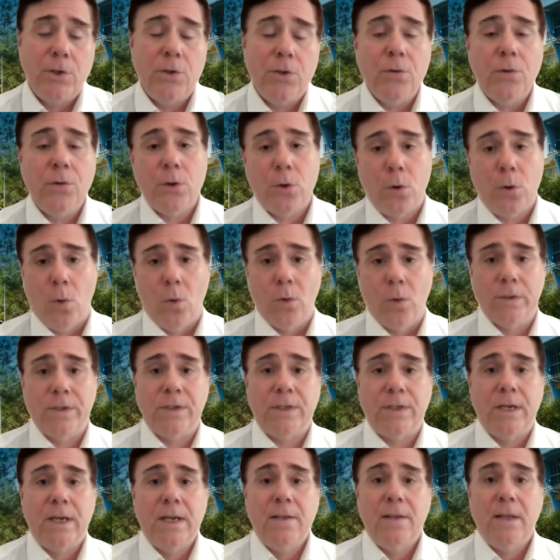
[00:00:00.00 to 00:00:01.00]
to the
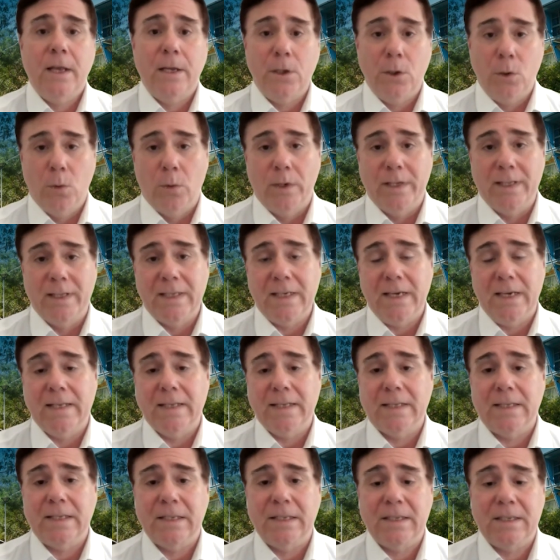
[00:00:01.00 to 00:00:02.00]
course that you
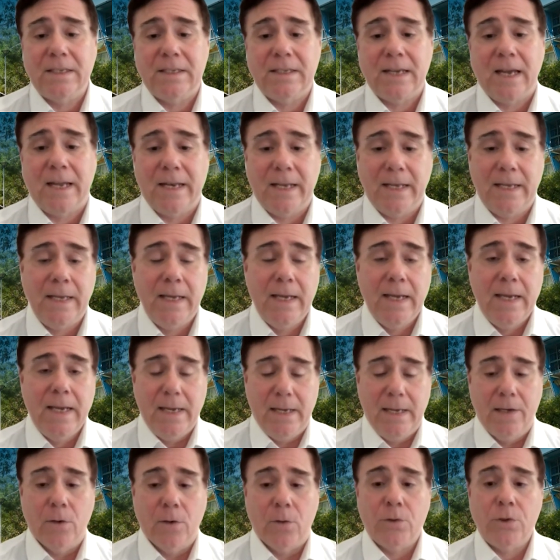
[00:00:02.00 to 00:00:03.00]
intend to study
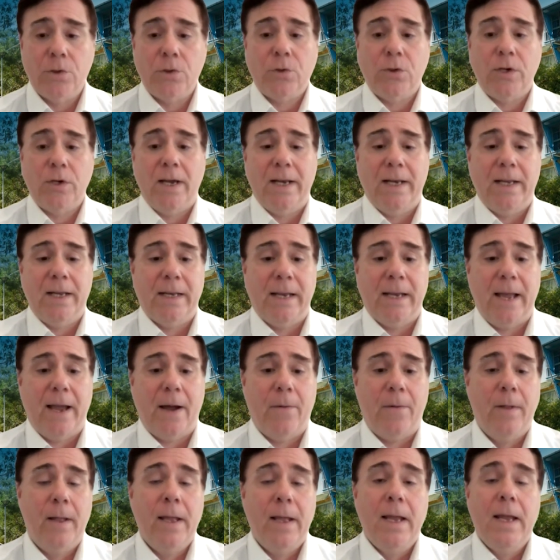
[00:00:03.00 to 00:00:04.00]
in Australia
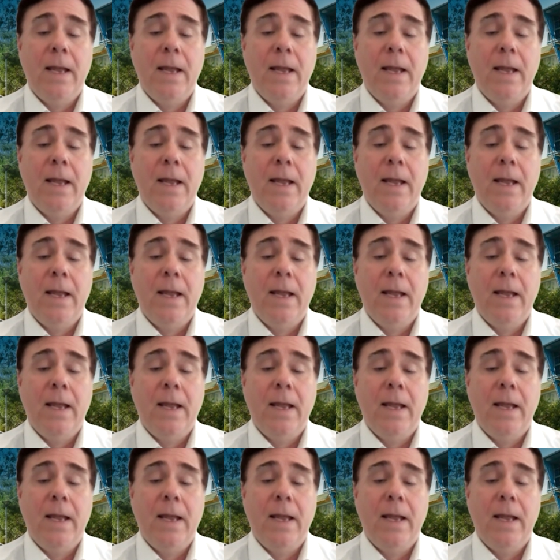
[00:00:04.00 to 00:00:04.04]
now.